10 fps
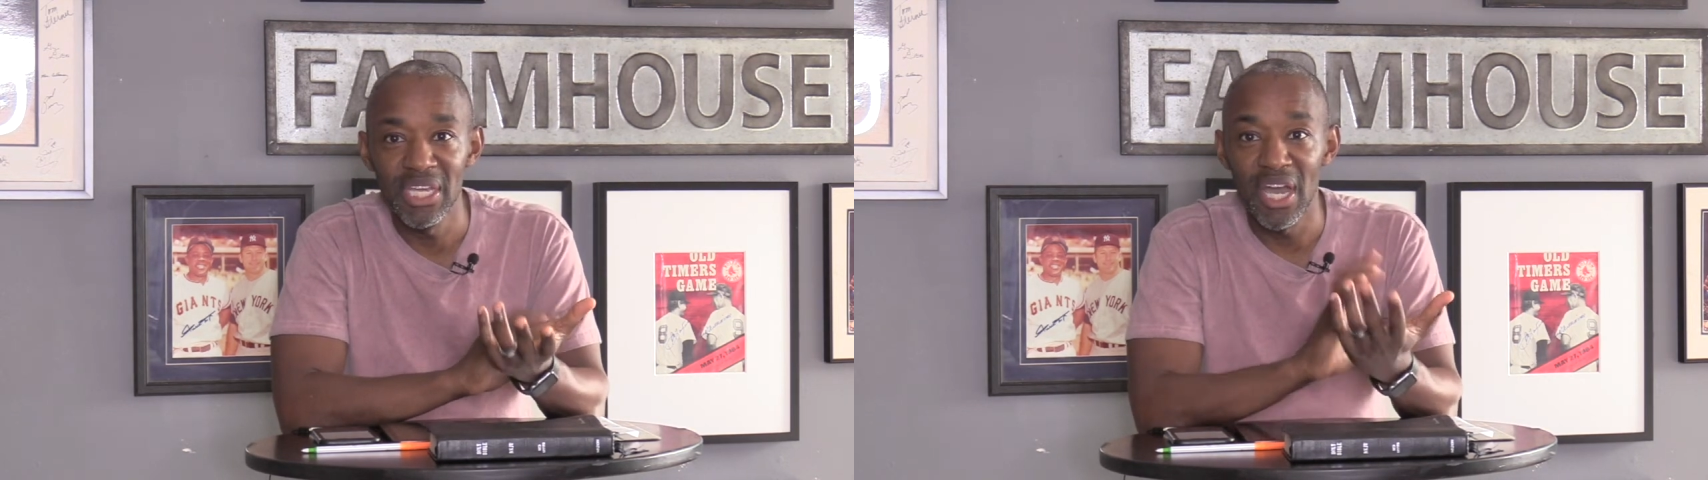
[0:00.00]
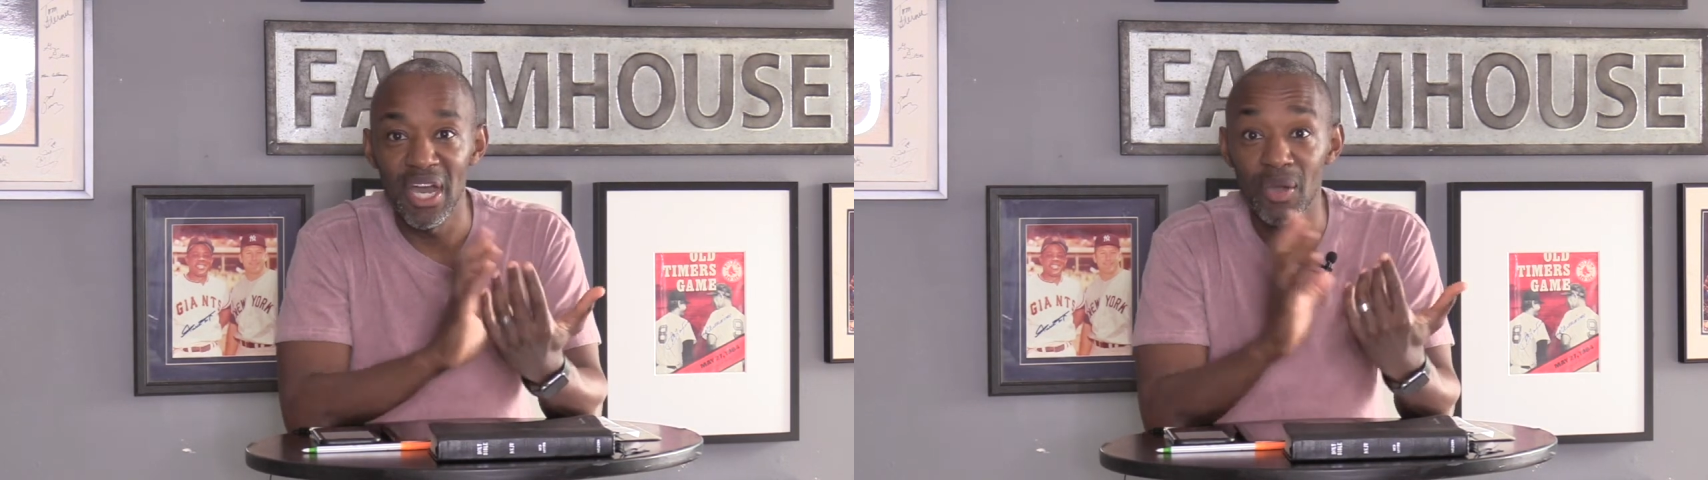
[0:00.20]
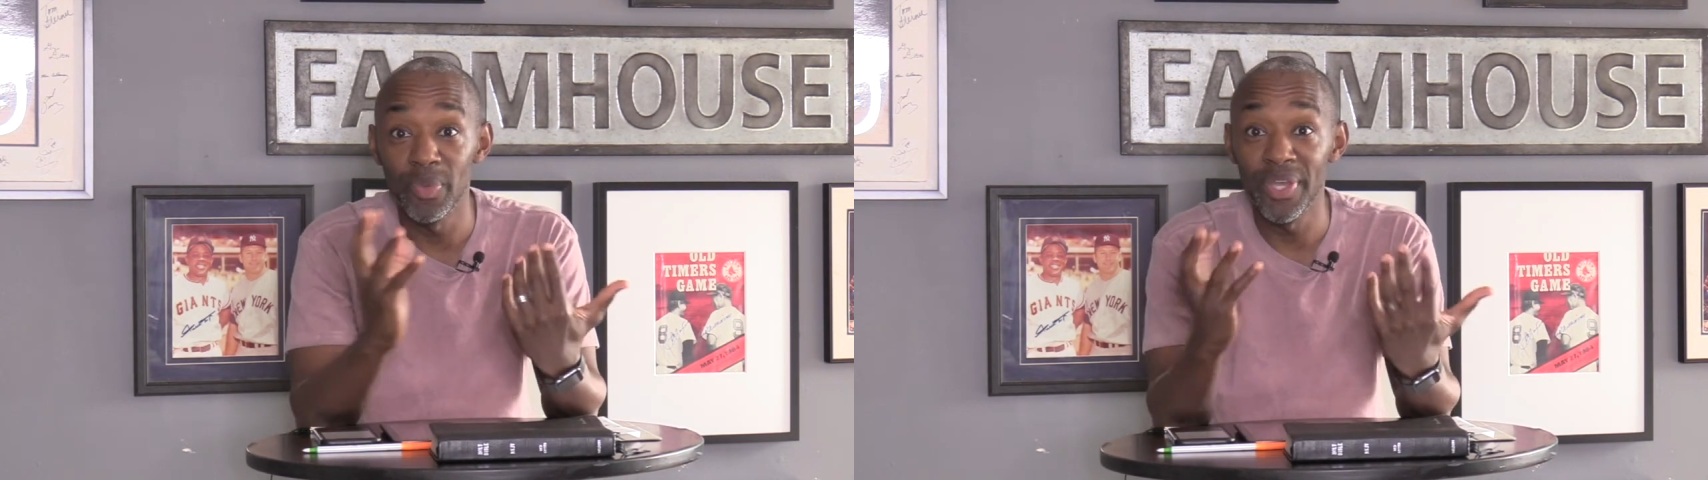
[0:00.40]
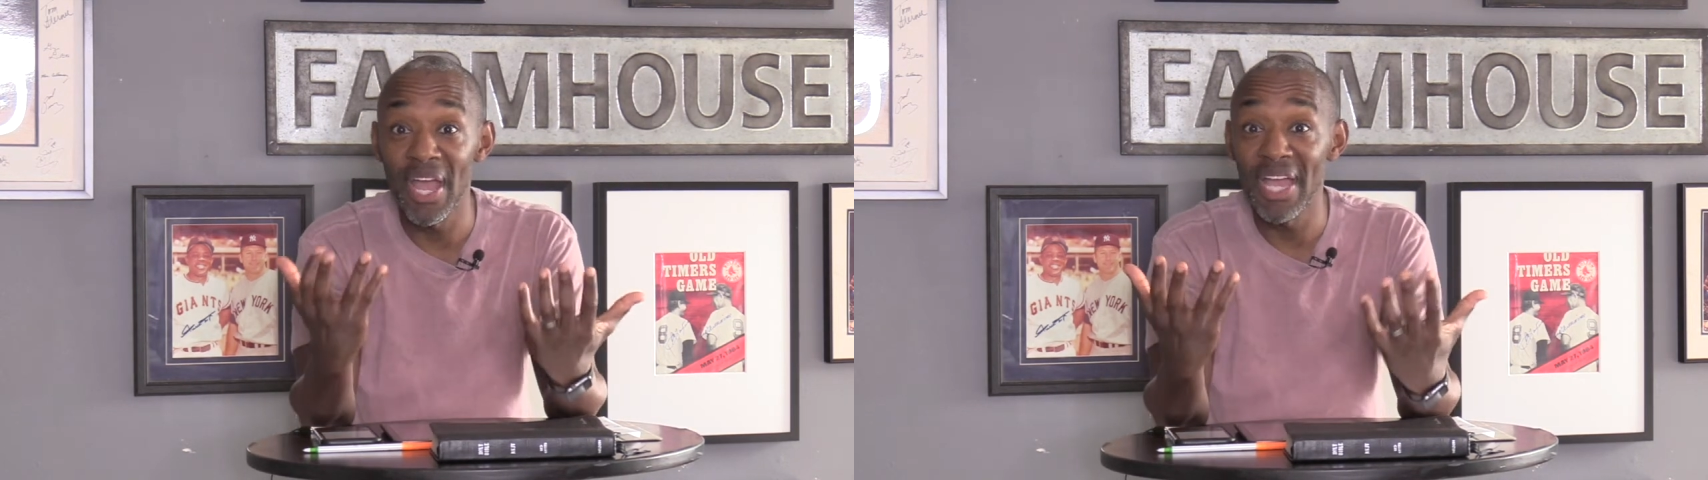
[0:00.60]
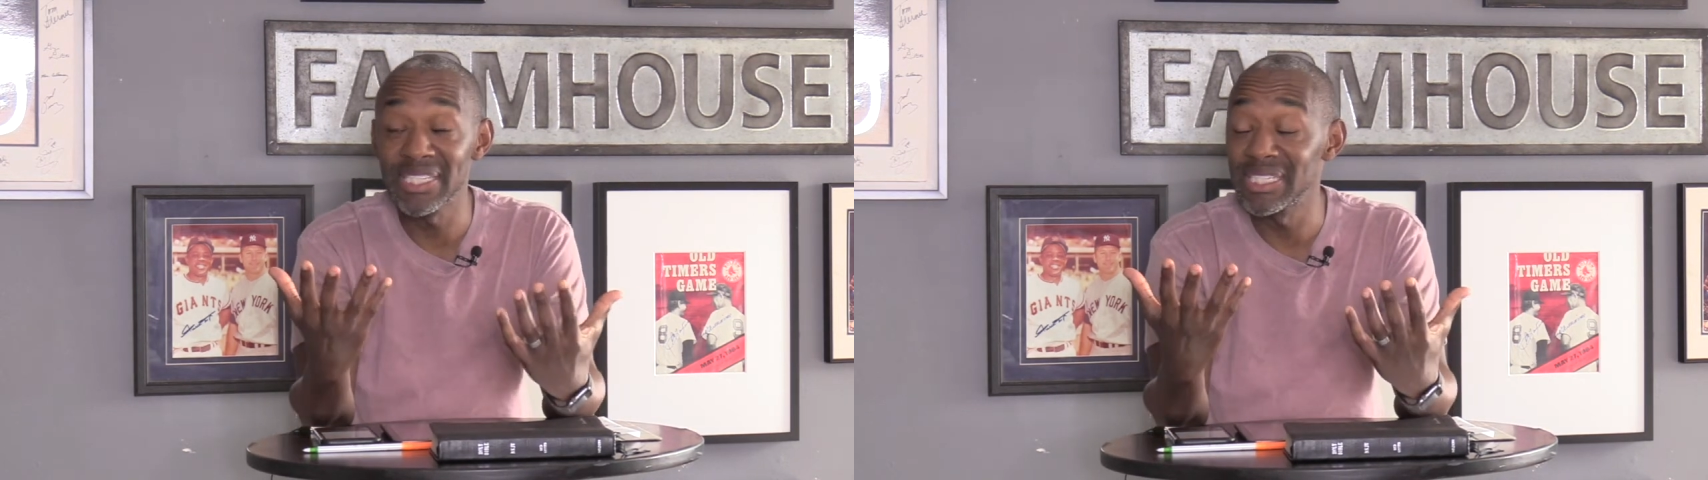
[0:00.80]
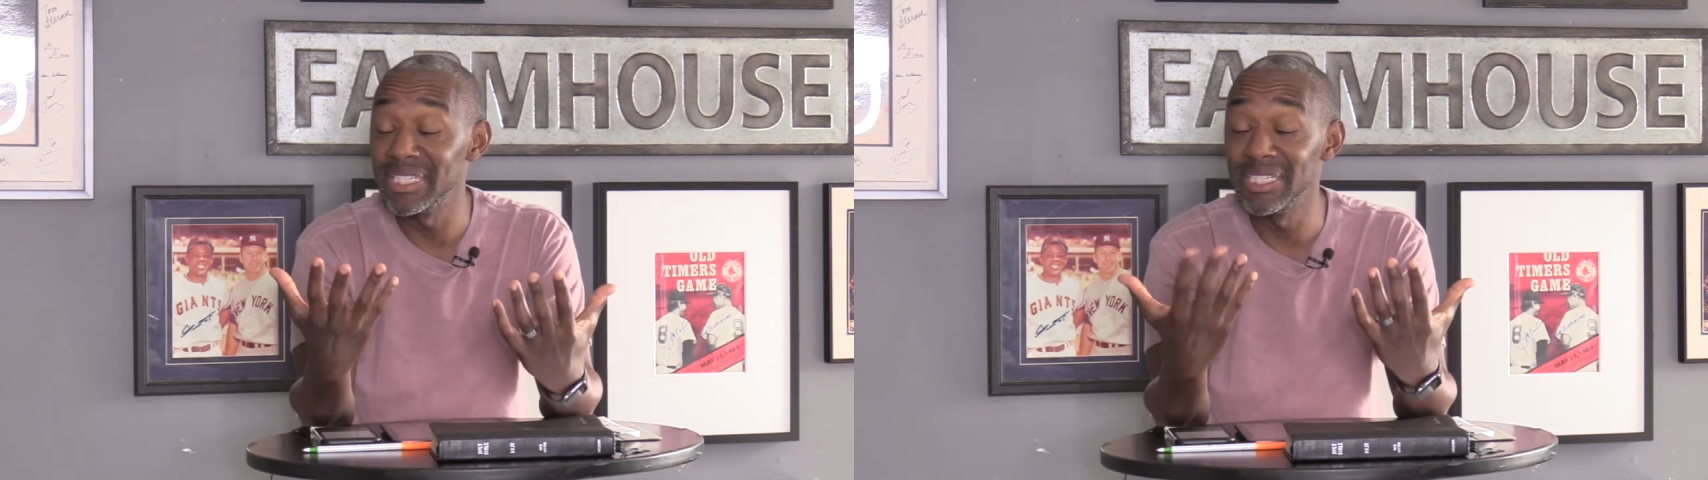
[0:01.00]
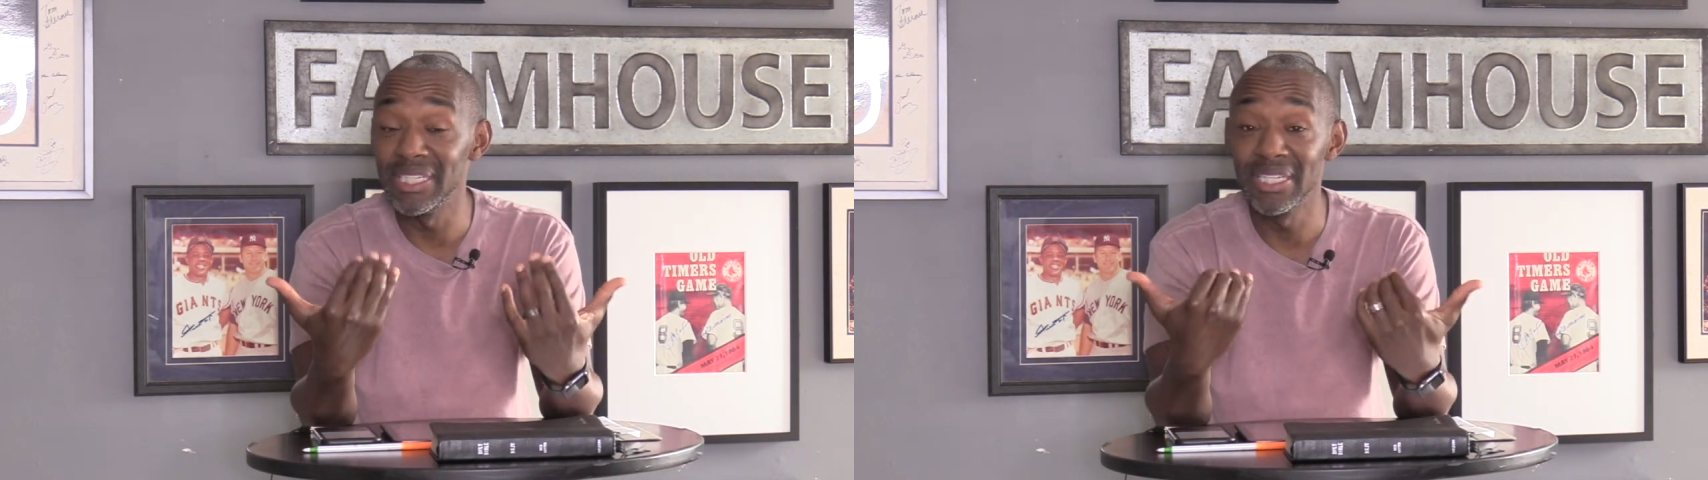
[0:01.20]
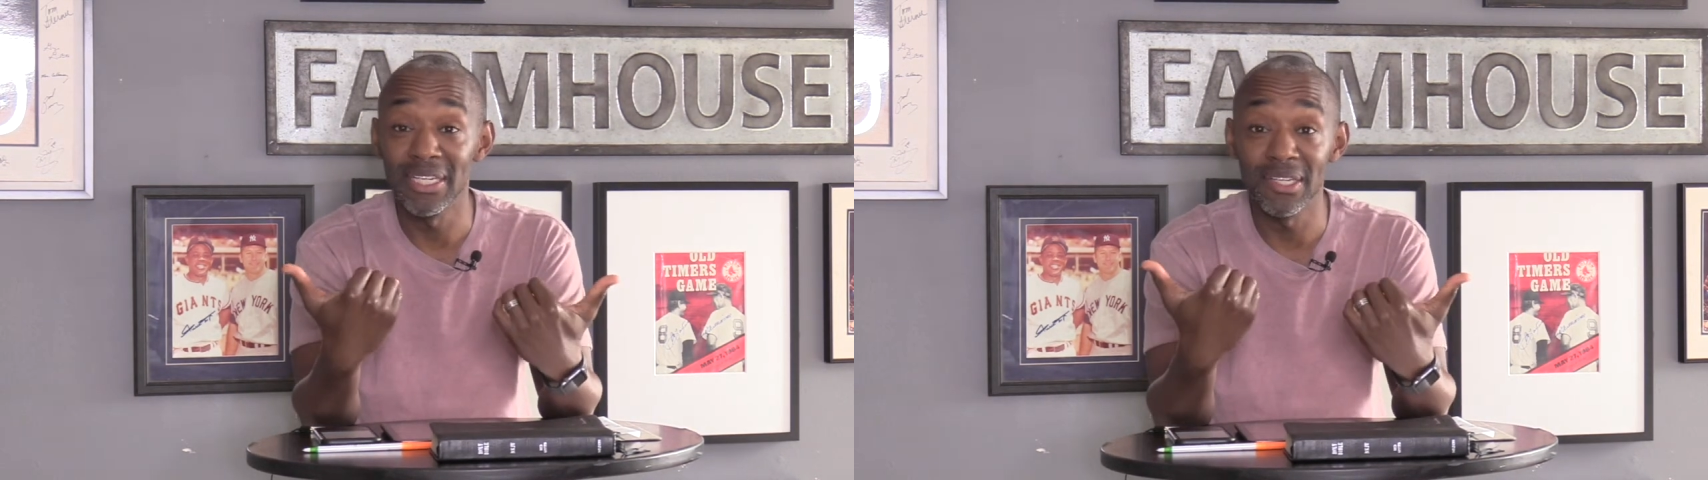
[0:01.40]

Uh, we are actually